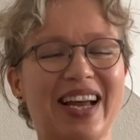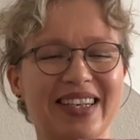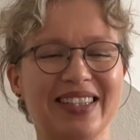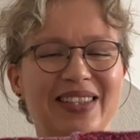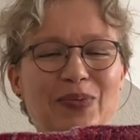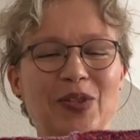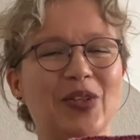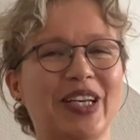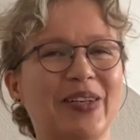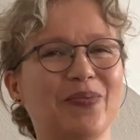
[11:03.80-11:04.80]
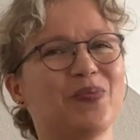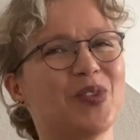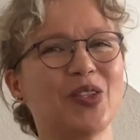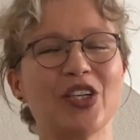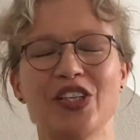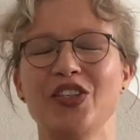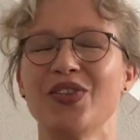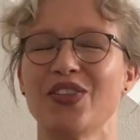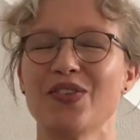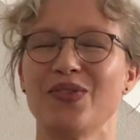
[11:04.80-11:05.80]
and you can
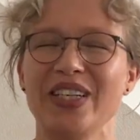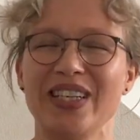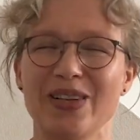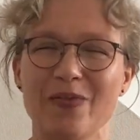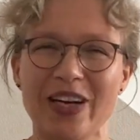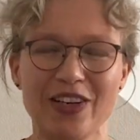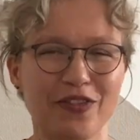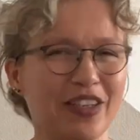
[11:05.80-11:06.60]
use a 3 needle bind off.